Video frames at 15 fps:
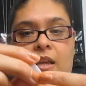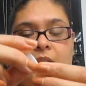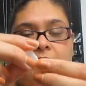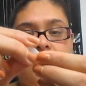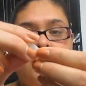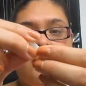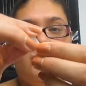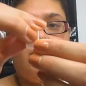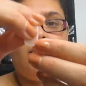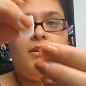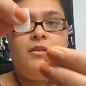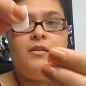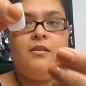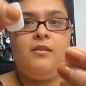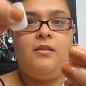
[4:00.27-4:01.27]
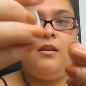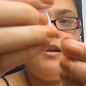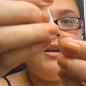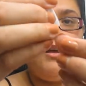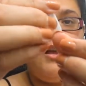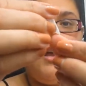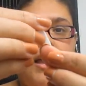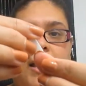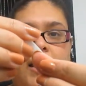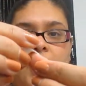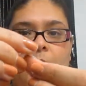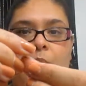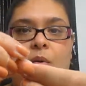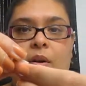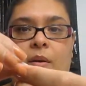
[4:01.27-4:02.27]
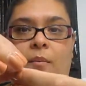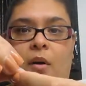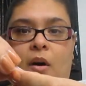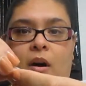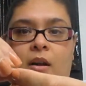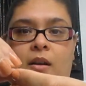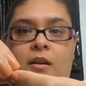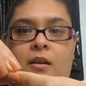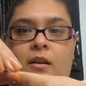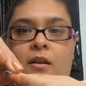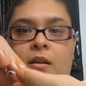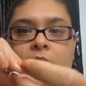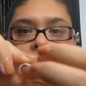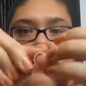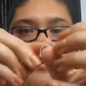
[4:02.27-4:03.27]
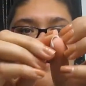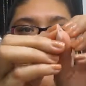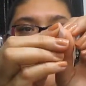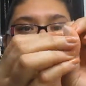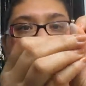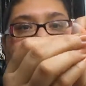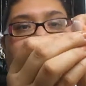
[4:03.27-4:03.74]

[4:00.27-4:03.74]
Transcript: like these ones, and I put them on. Look at